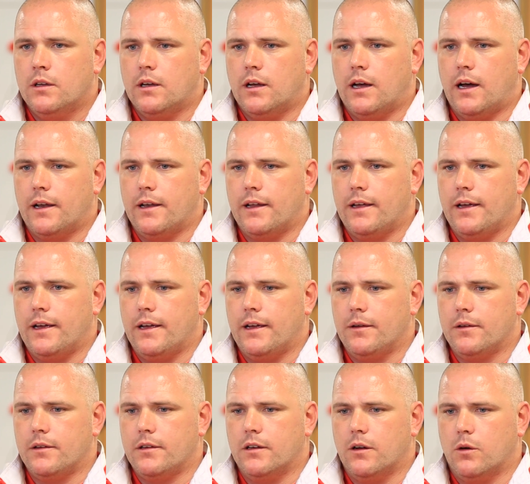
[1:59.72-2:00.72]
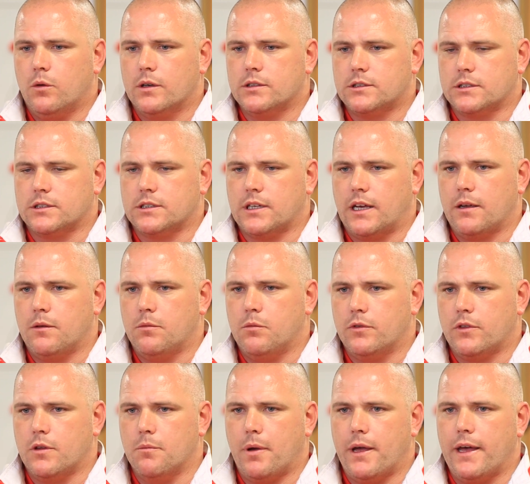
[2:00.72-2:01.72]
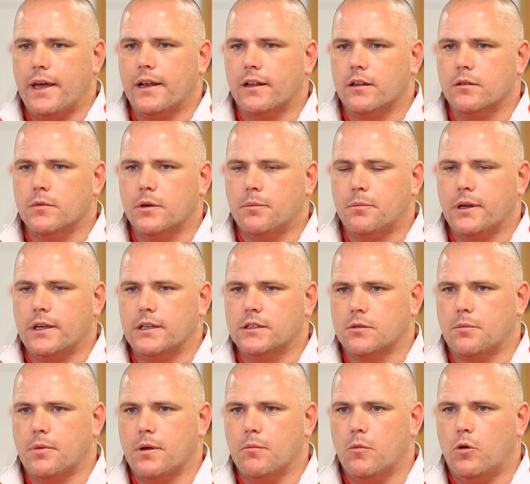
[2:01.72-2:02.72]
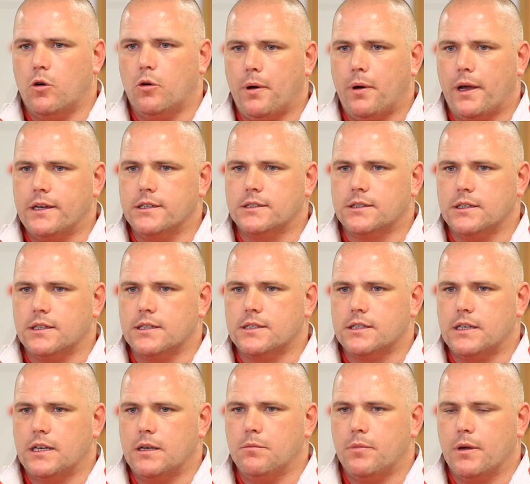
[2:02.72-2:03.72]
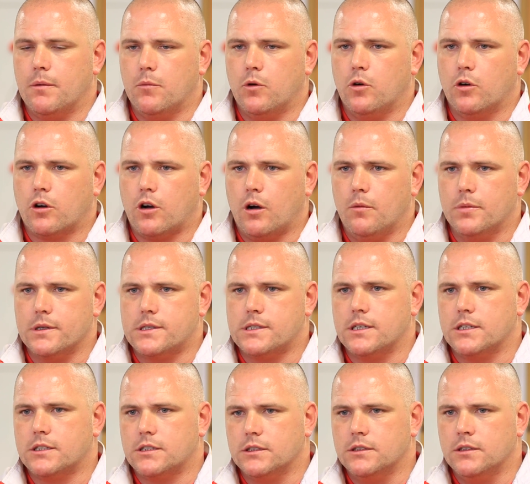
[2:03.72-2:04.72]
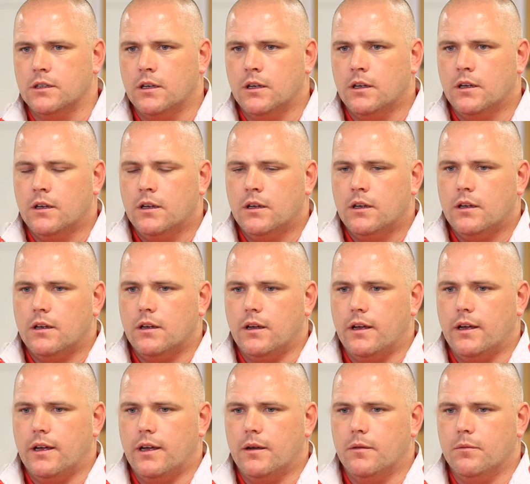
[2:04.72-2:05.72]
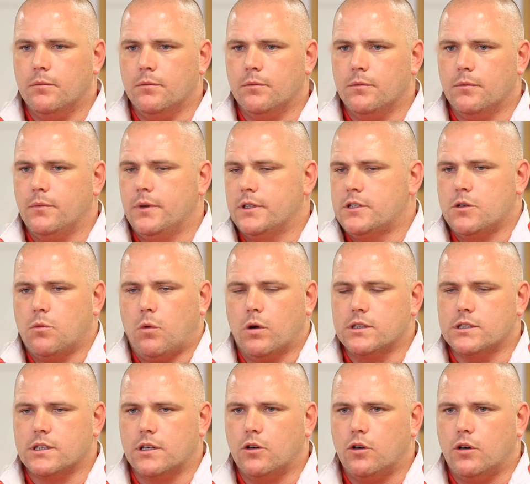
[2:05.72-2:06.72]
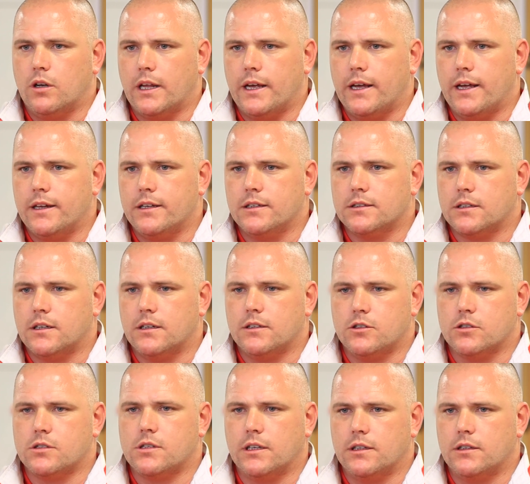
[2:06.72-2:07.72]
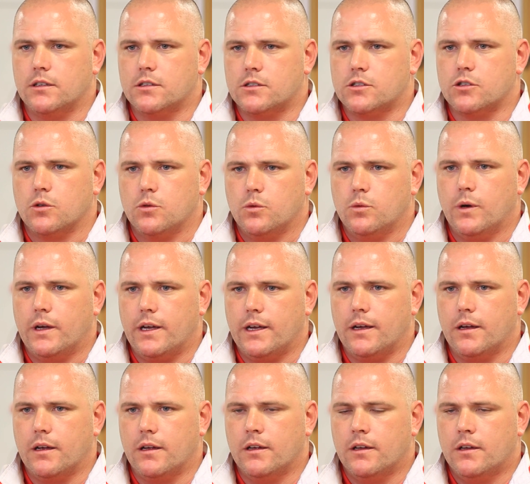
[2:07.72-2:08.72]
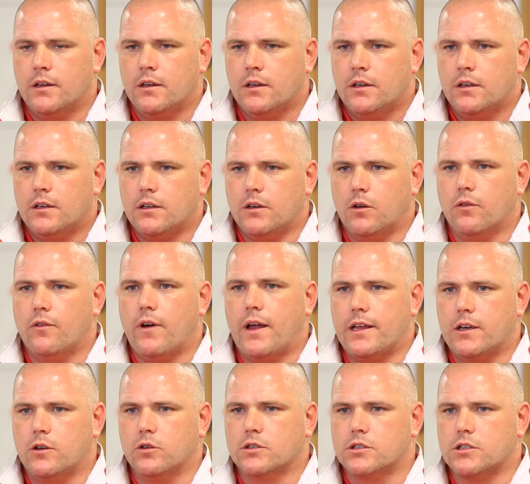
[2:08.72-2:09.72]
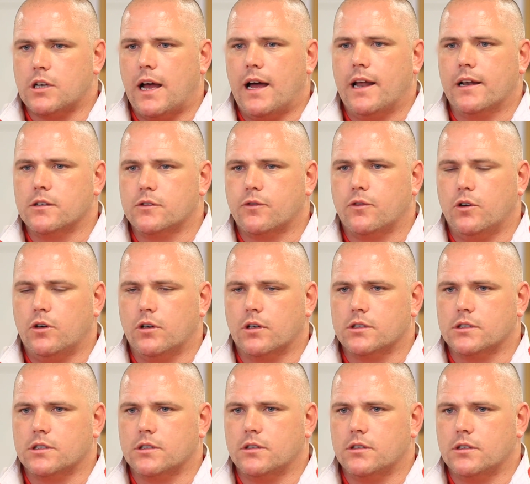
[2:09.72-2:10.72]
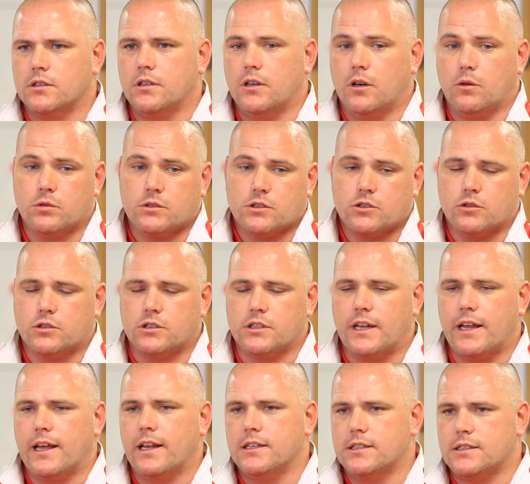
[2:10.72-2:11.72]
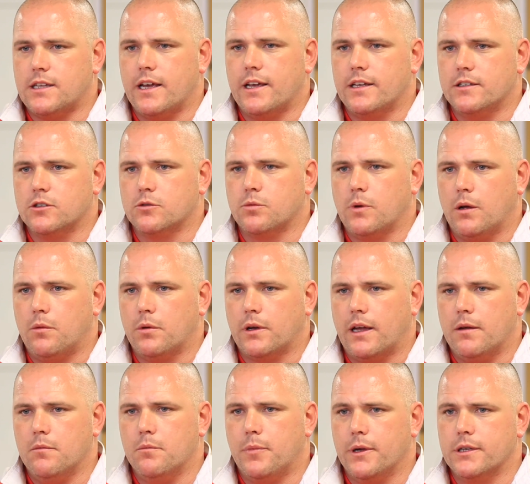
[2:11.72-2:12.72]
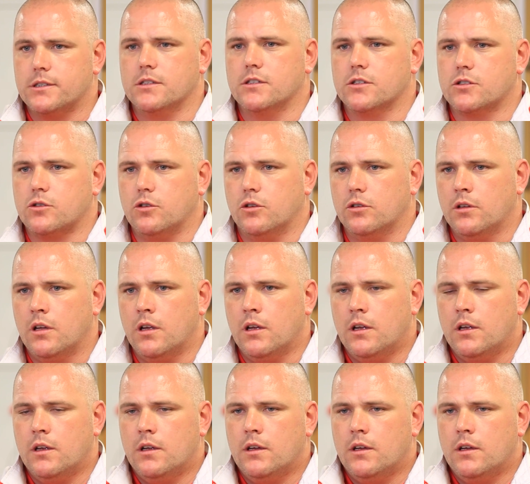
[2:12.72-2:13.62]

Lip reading: And as I say, with the pair of them, it brings a bit pace to the team, a bit more competition, which you want in all areas. And I just think the two, very good signings for us. At such an early stage as well. We're getting business done.